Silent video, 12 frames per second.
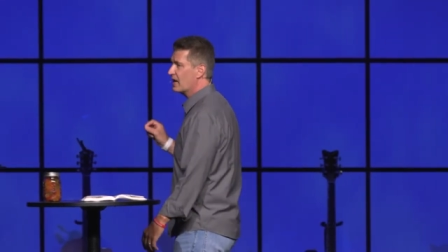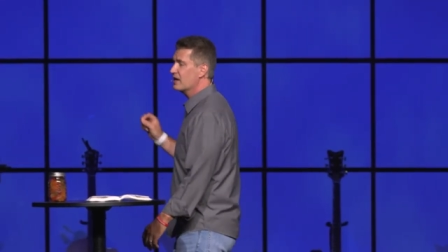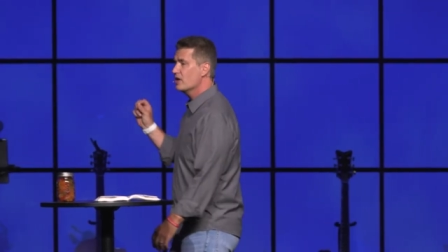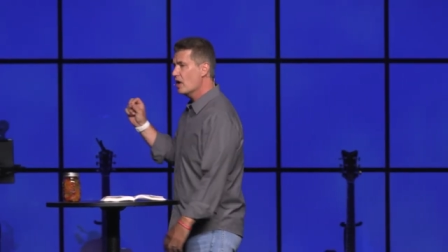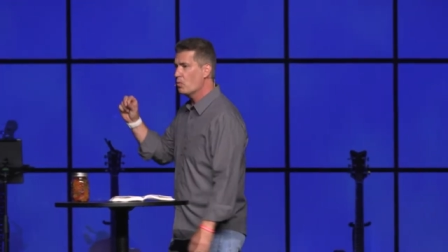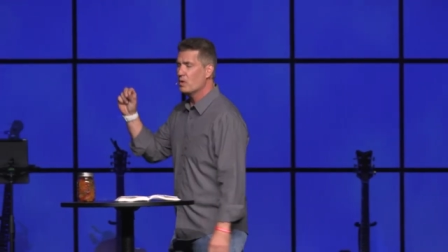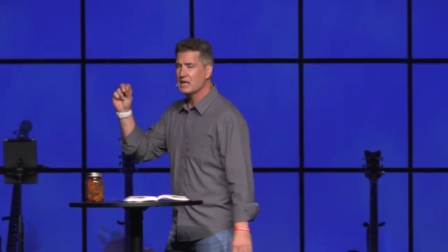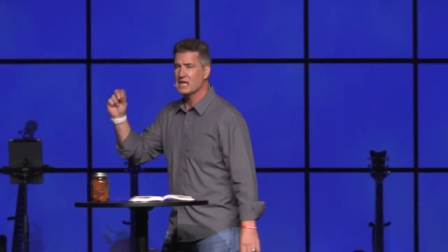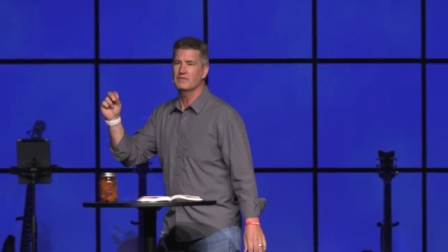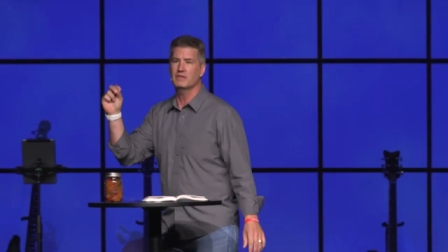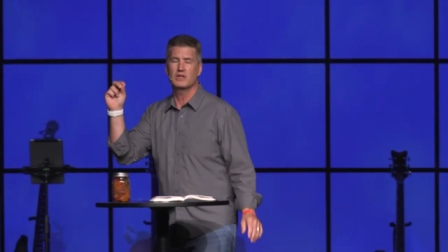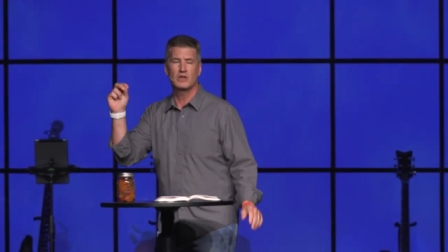and no one
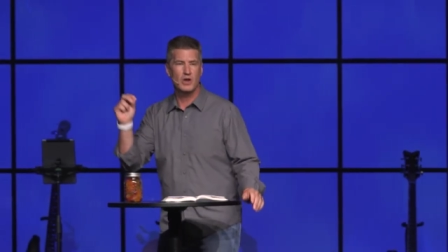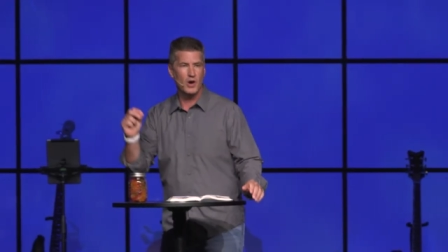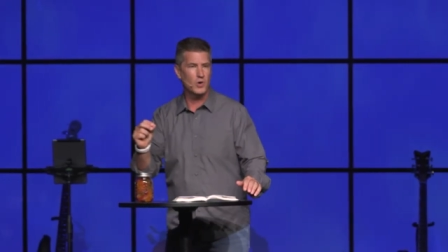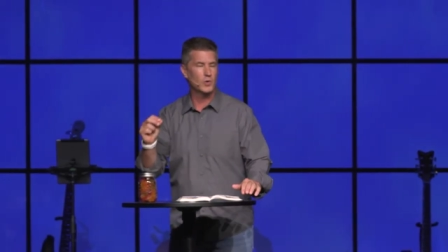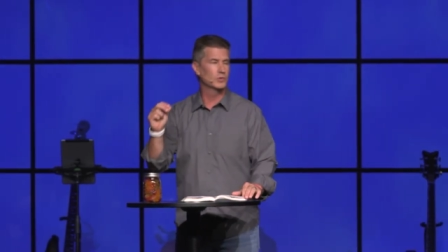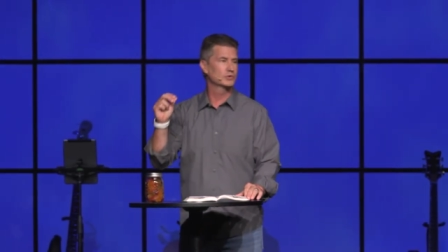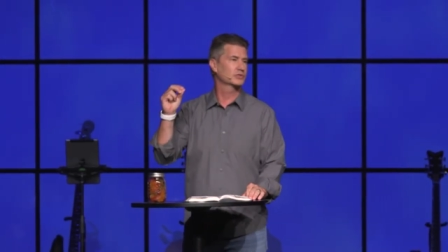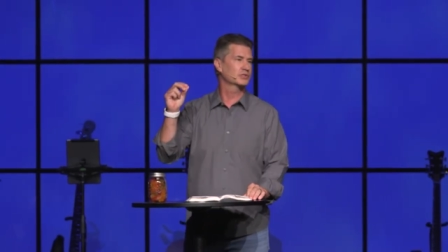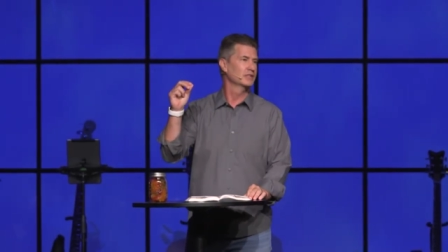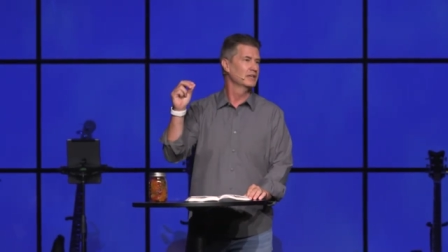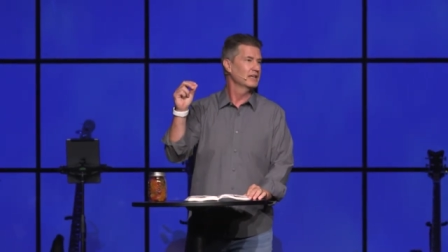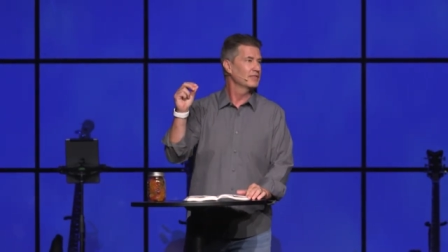even knows
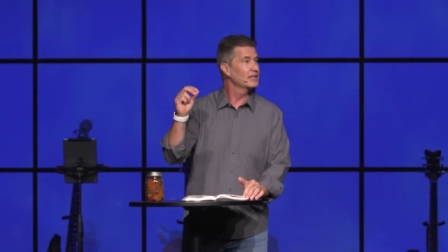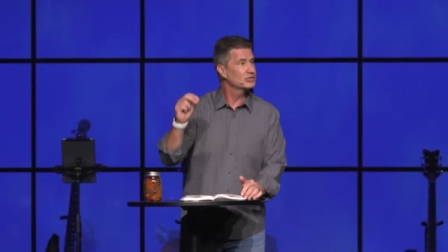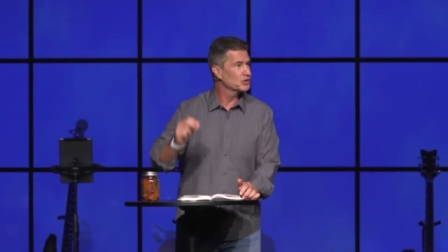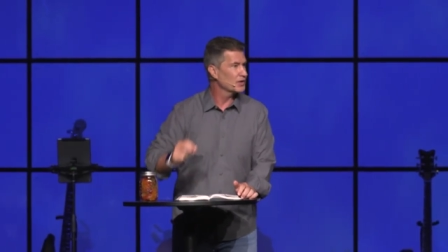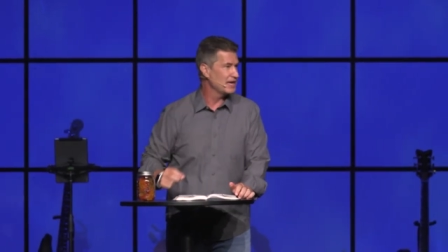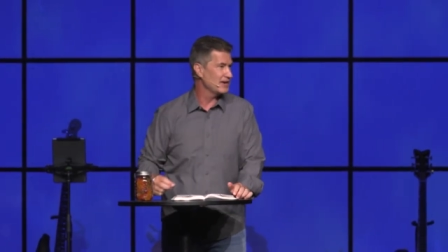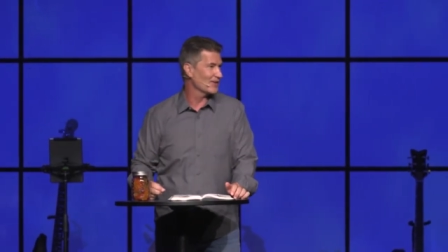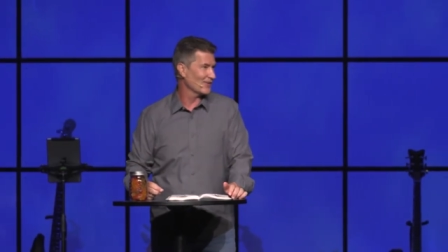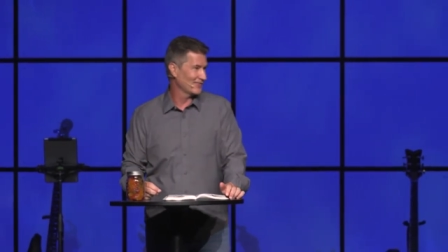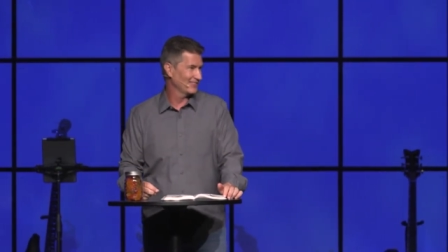that you're here.